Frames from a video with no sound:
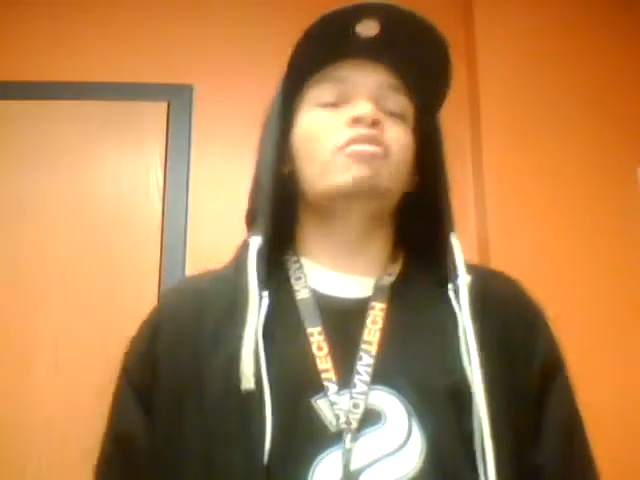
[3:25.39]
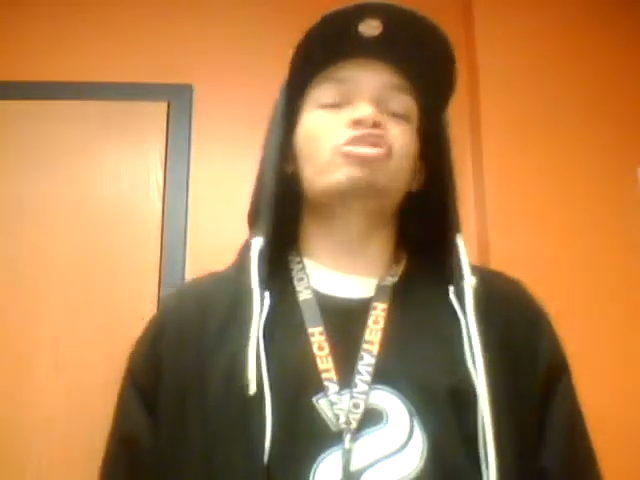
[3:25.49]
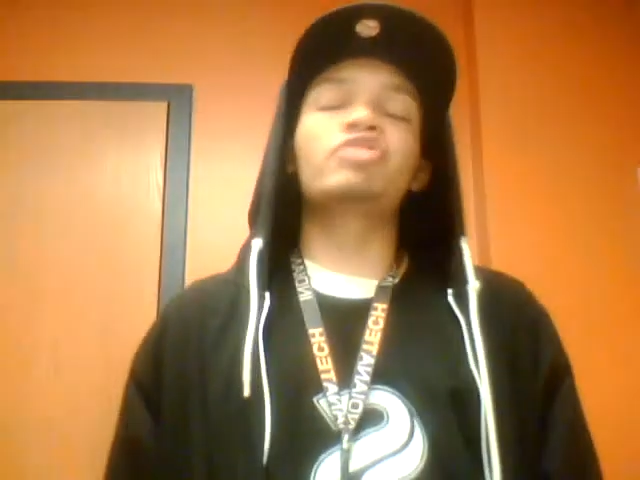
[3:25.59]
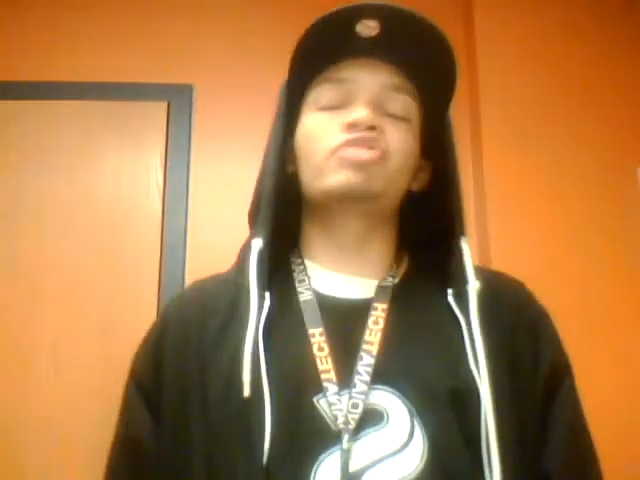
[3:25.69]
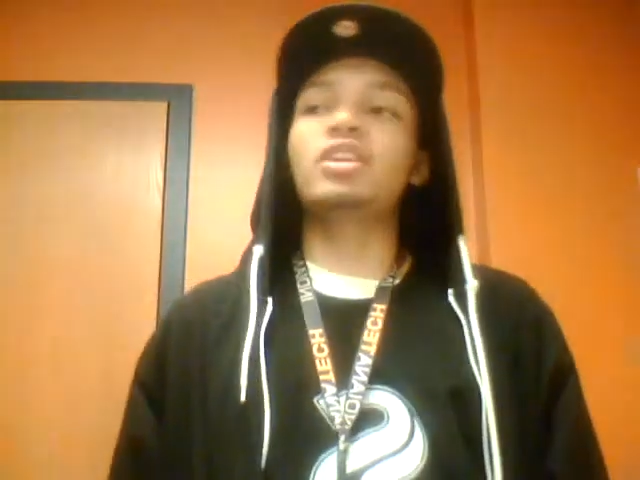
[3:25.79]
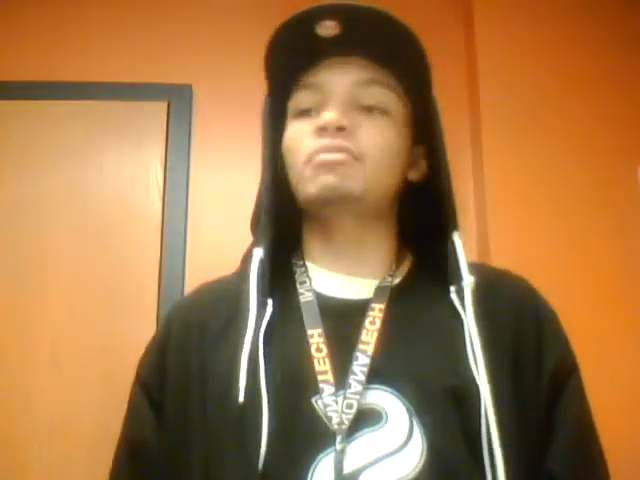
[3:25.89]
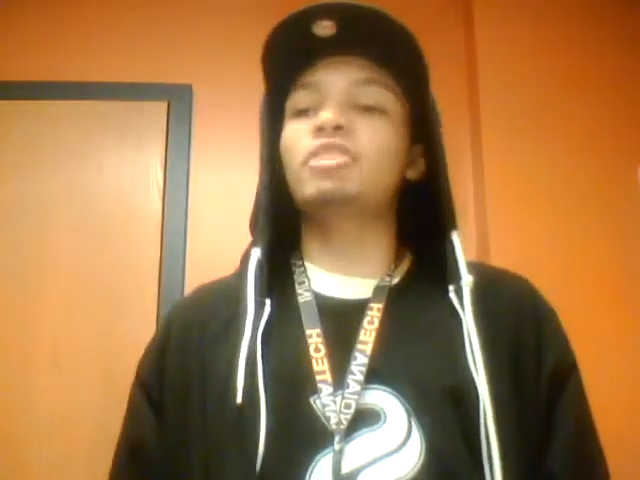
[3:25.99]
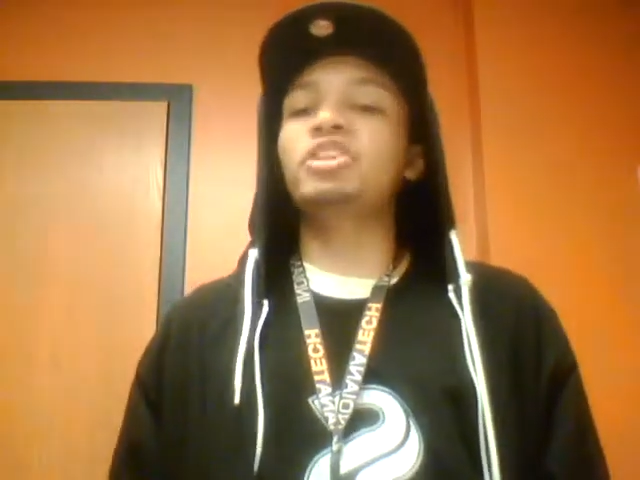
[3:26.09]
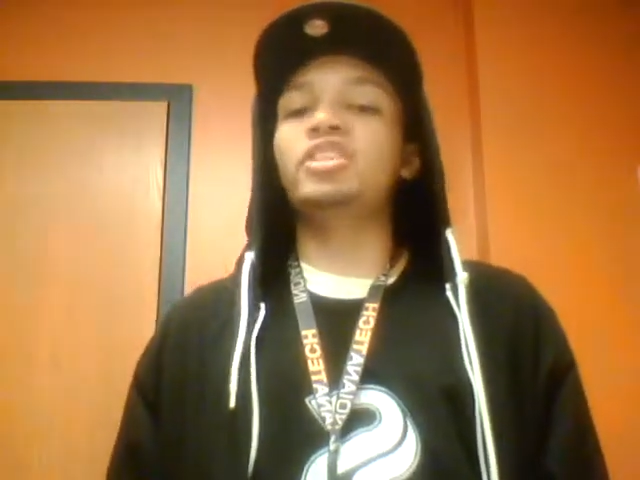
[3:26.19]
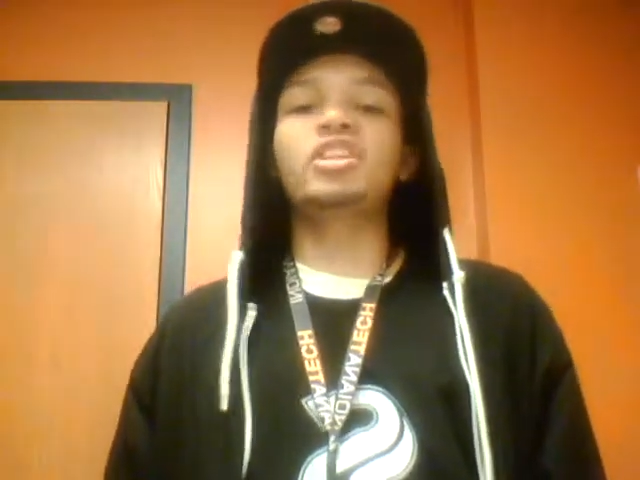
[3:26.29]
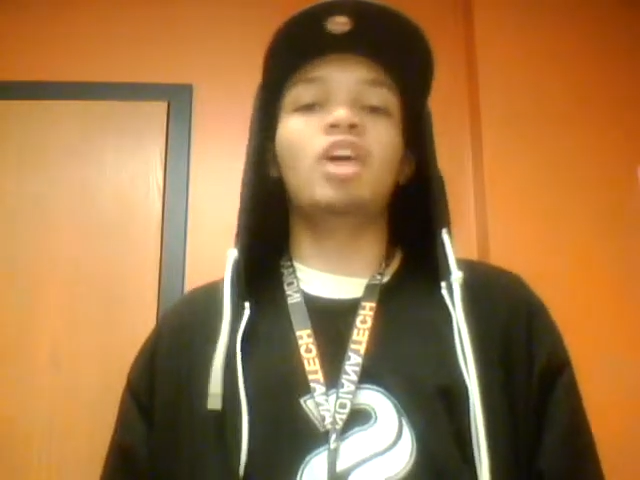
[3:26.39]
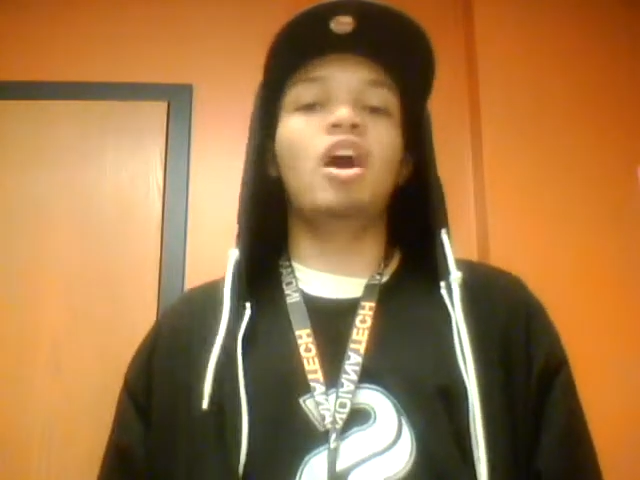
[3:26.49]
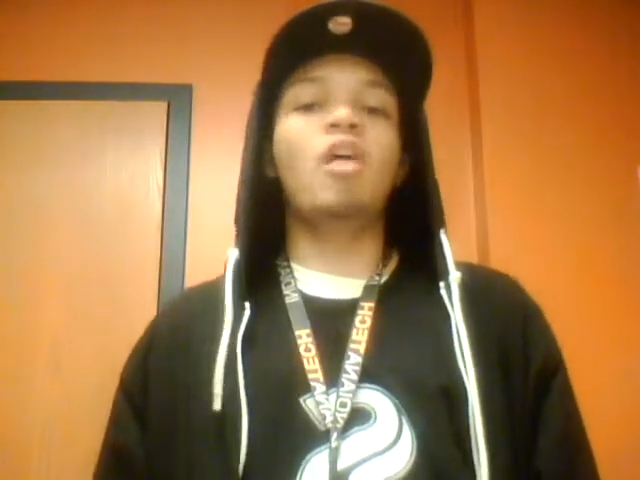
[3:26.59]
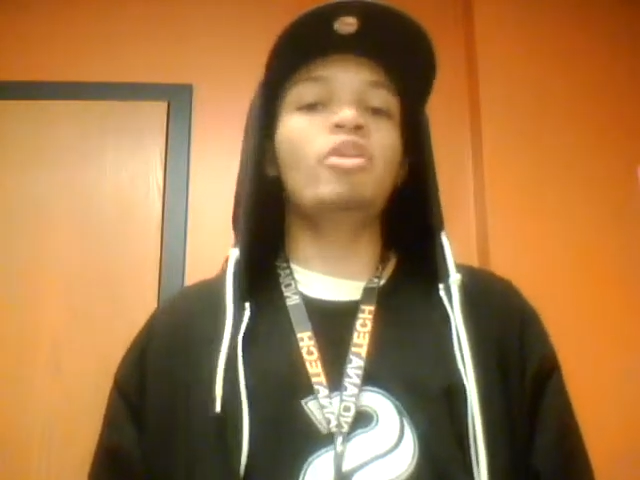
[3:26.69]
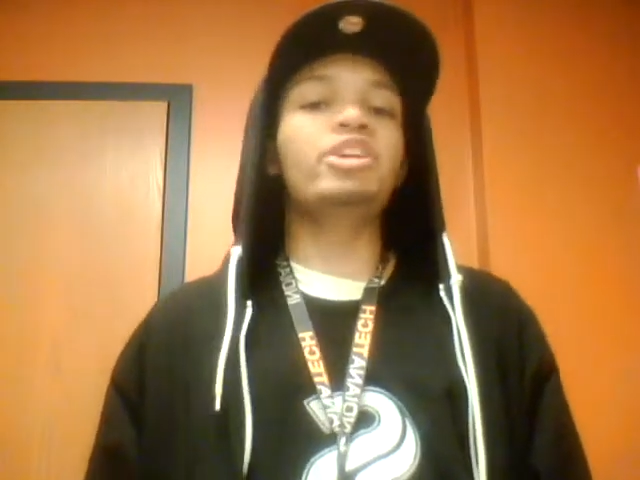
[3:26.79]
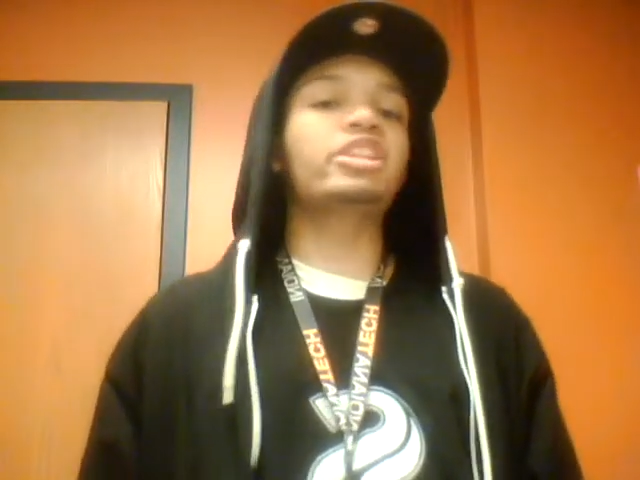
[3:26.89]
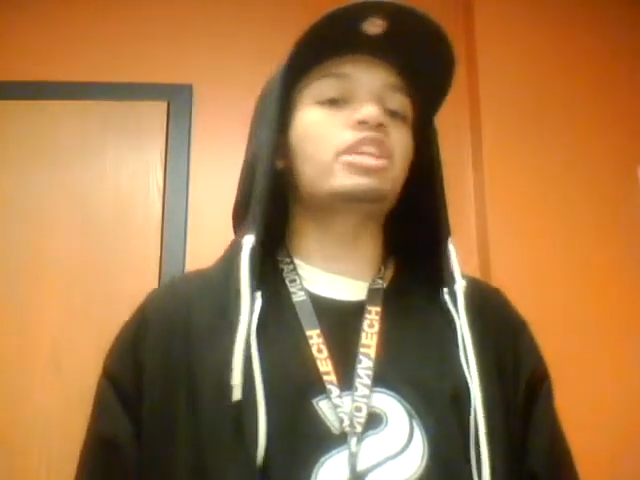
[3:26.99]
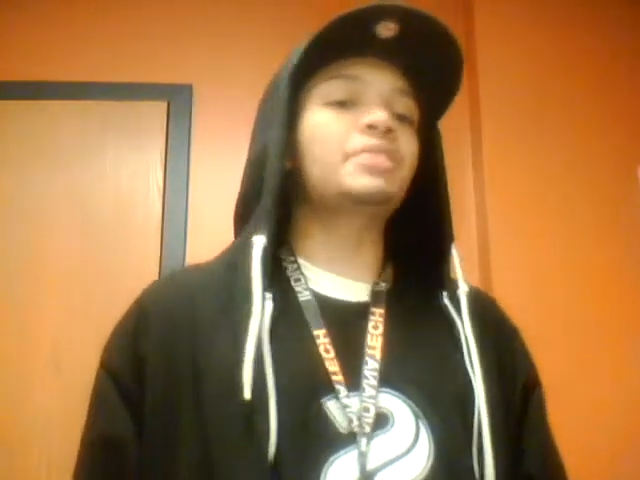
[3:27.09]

which for some reason this always